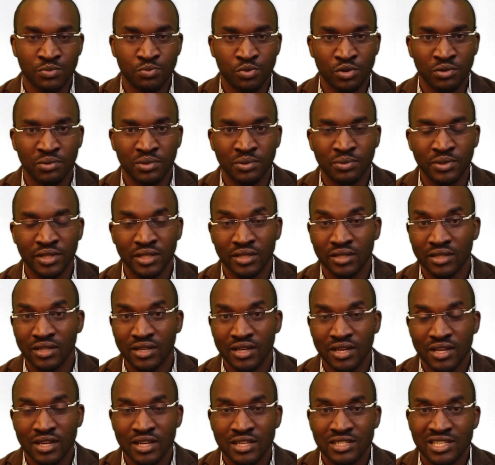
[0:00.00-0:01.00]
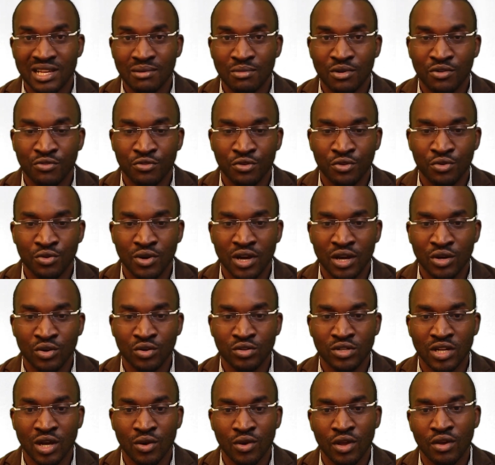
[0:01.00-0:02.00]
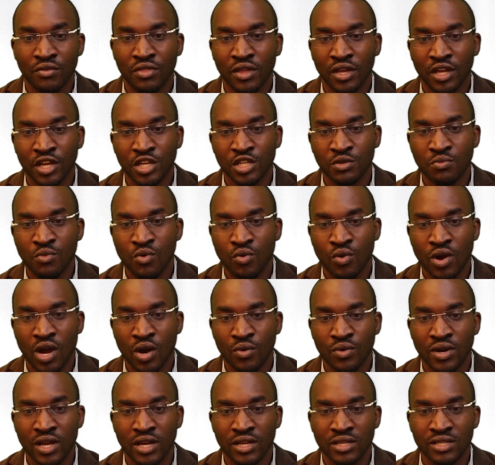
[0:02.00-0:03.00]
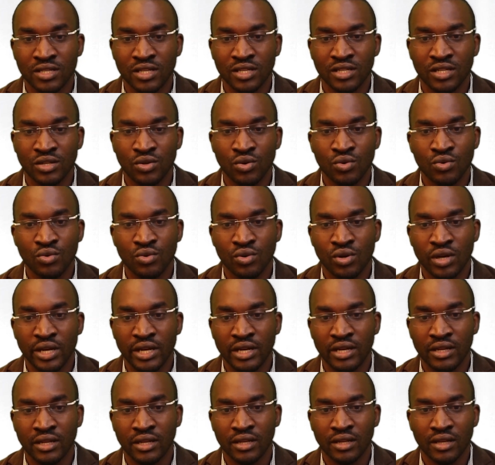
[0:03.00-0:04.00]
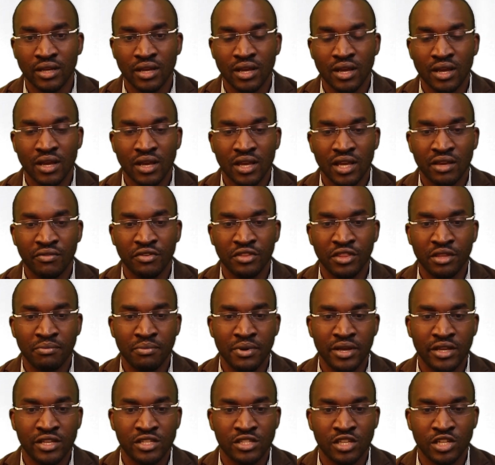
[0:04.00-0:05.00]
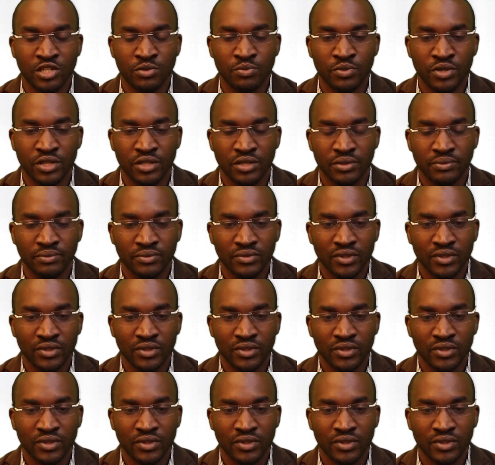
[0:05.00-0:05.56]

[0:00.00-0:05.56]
Probably some of you are not aware of the cash book. How does it look, and even the bank statement.